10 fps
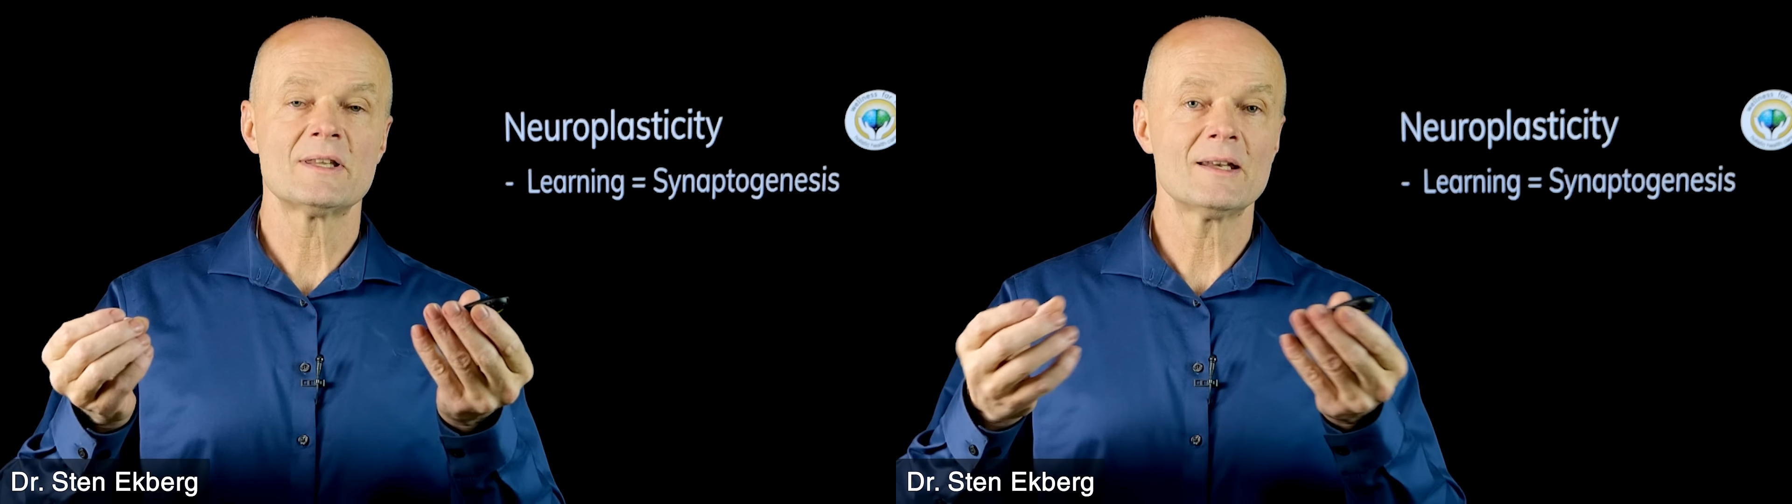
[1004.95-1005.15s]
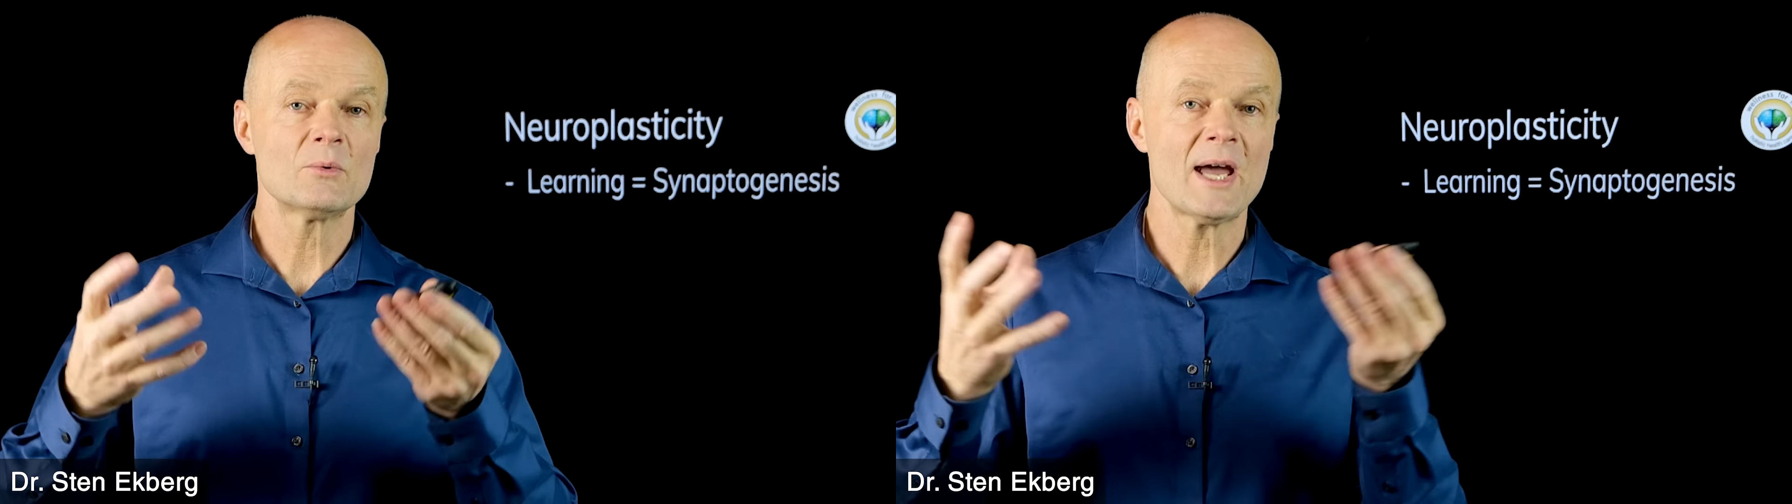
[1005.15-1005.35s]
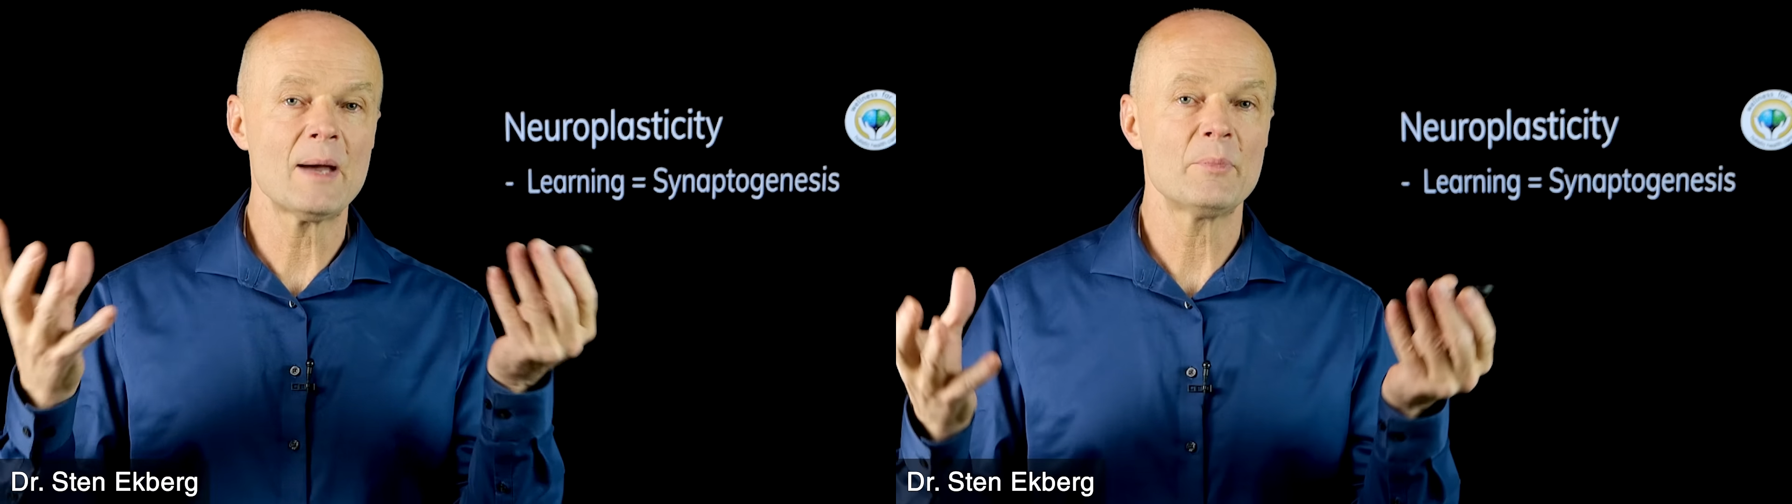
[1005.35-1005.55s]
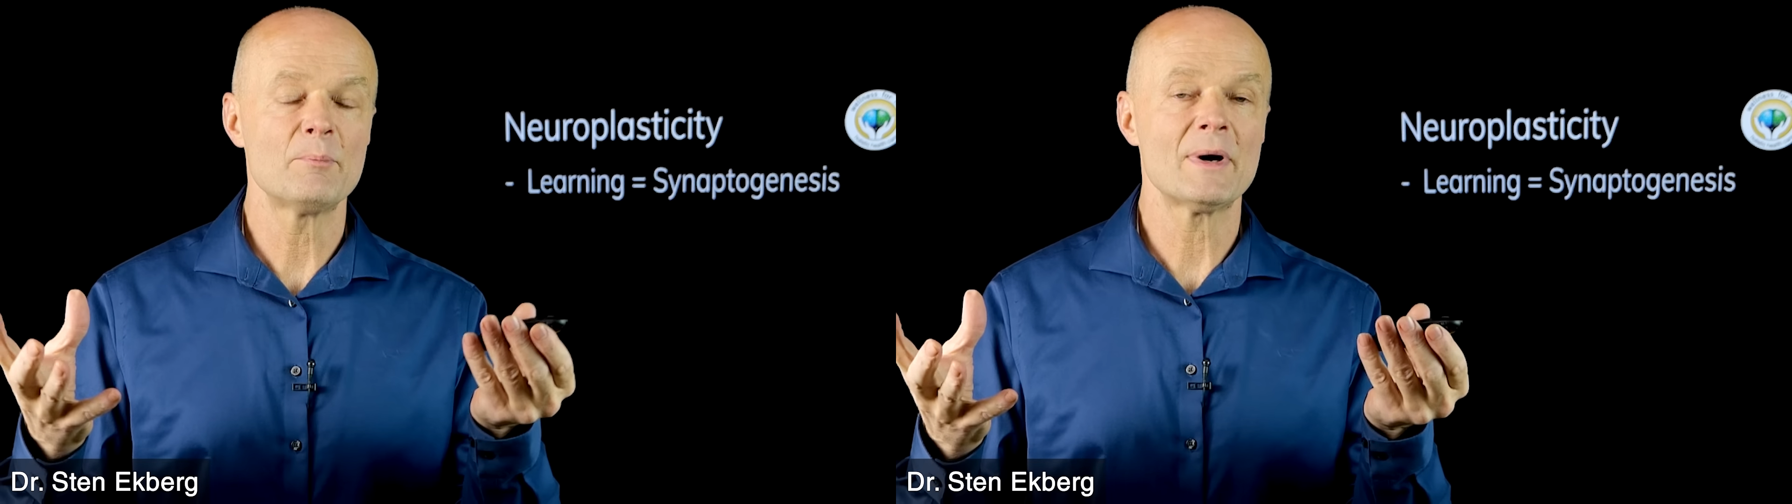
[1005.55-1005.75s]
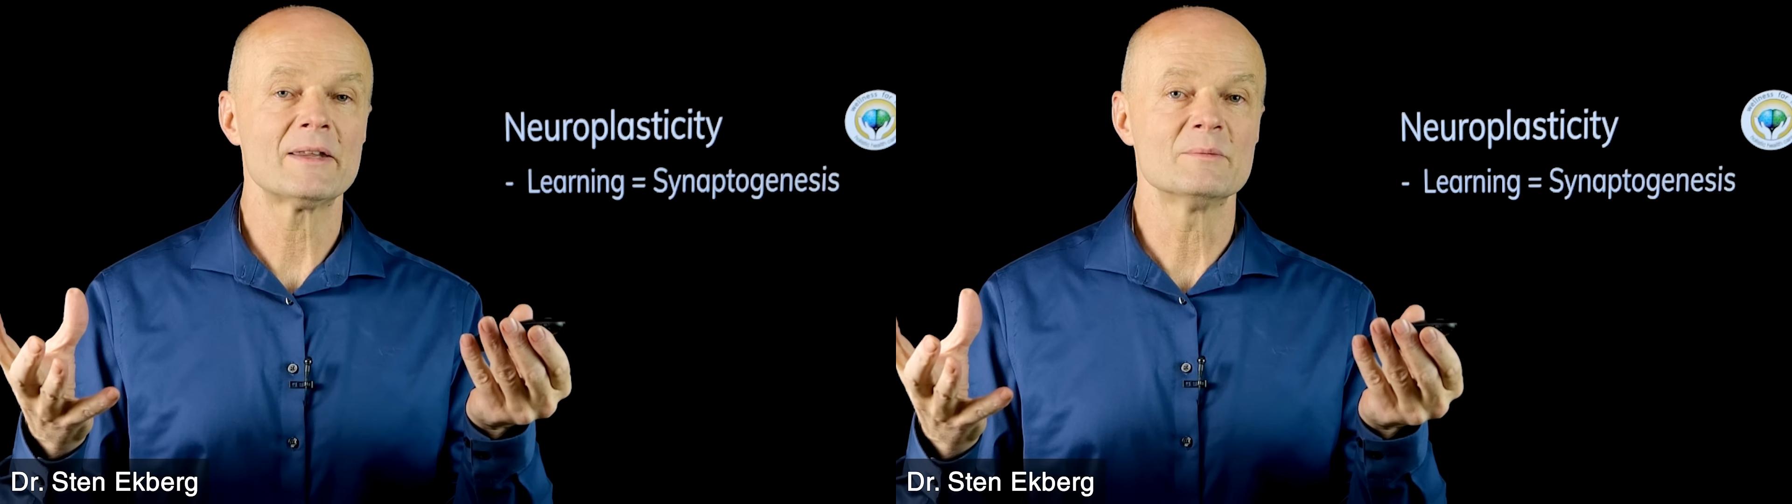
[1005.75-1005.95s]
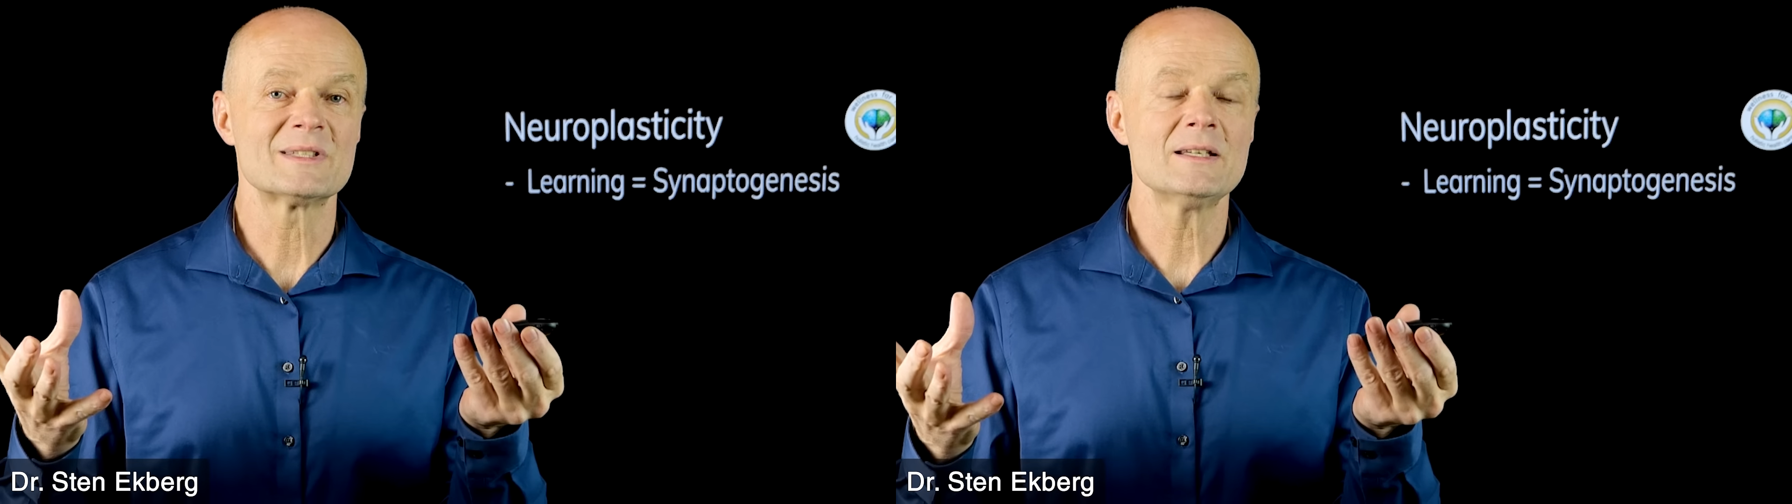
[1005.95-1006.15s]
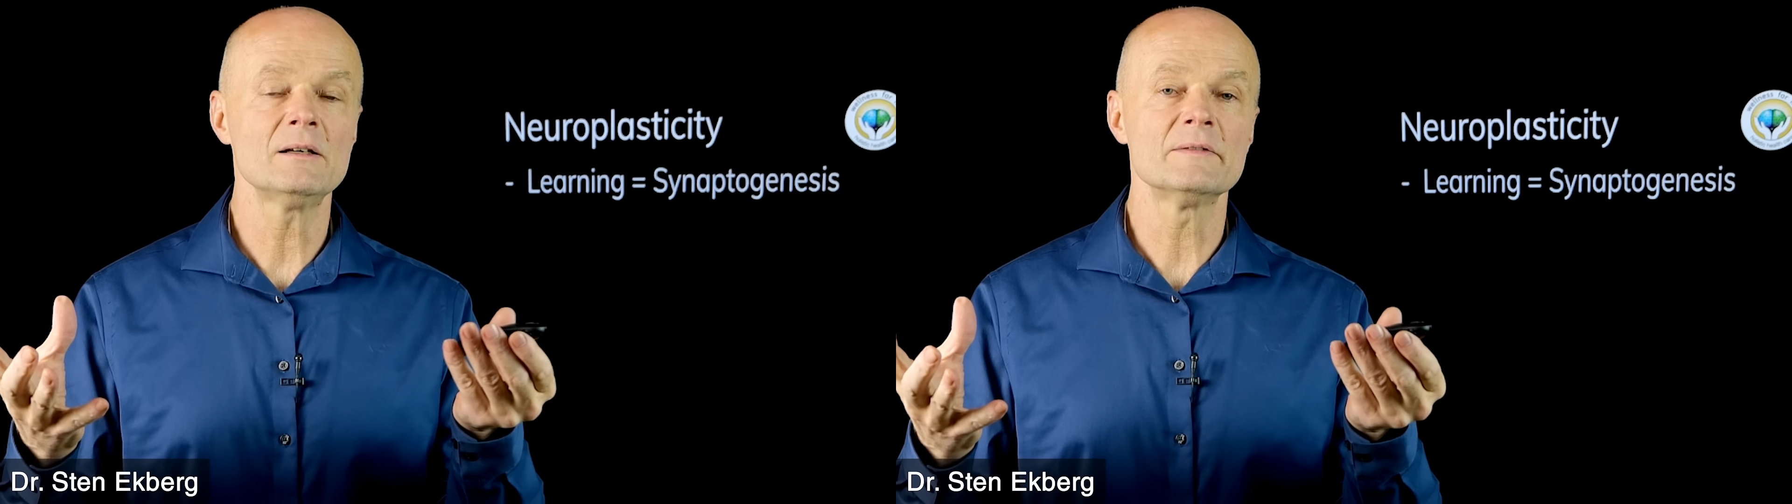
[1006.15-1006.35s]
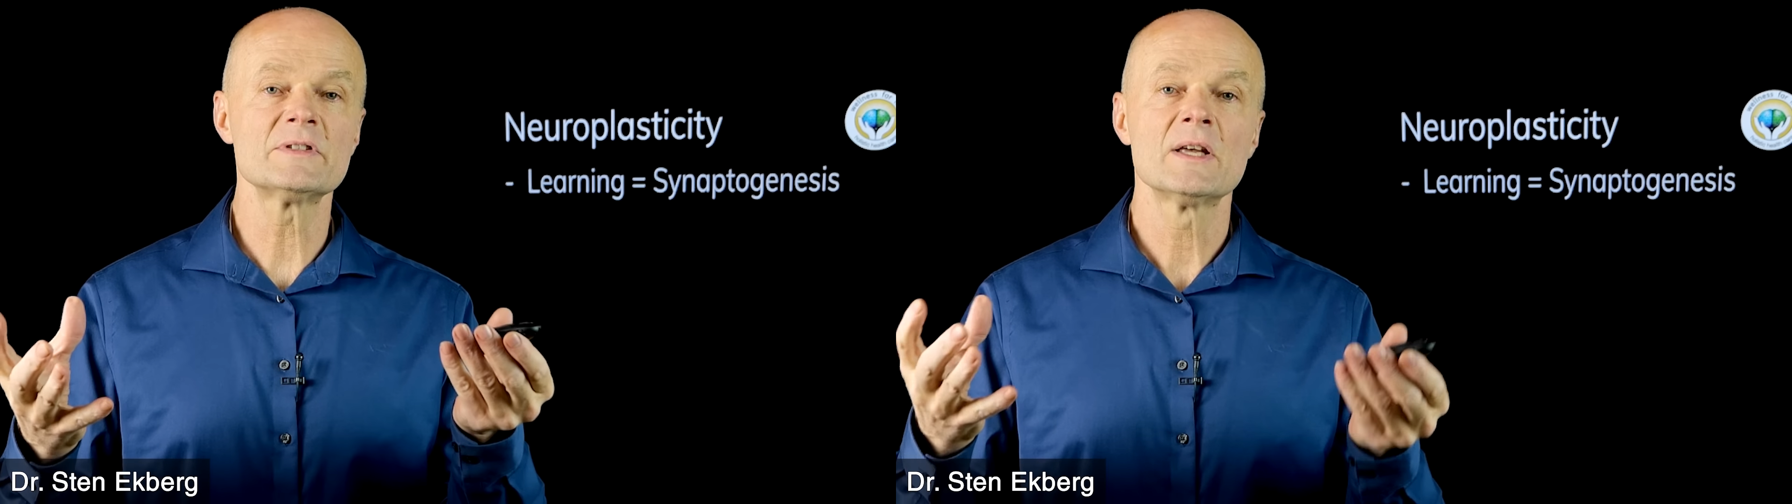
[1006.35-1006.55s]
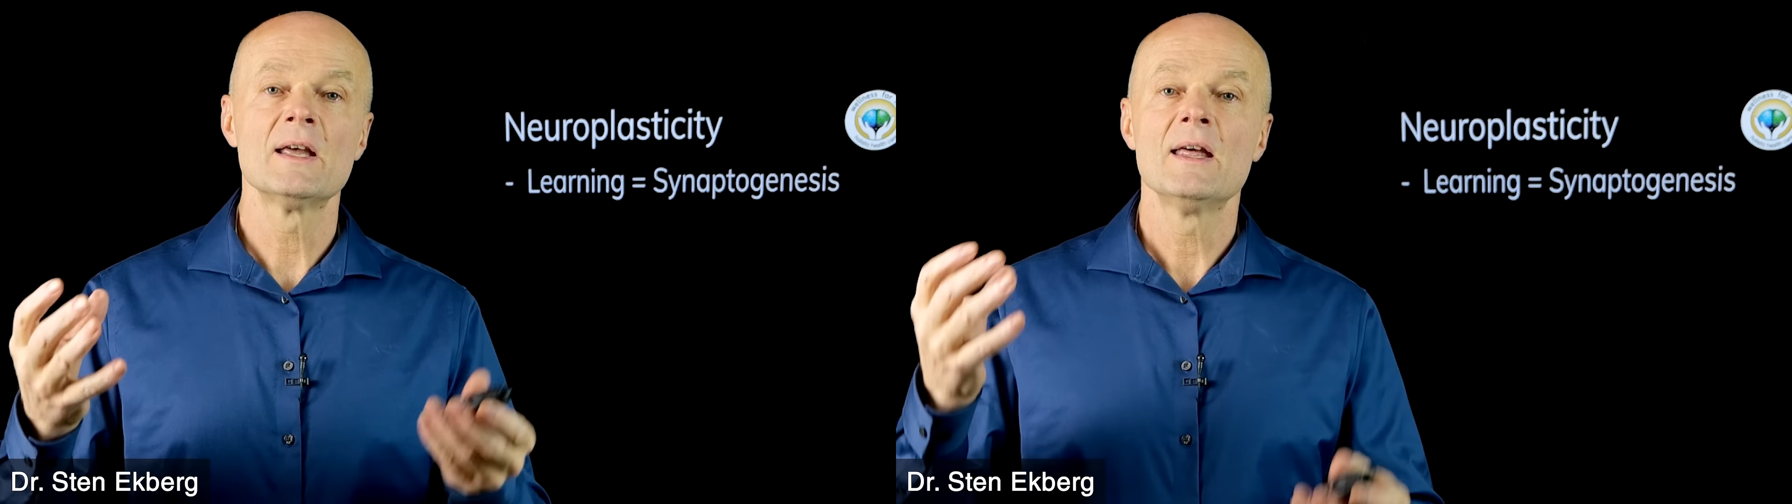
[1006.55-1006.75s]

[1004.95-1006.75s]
they don't happen by themselves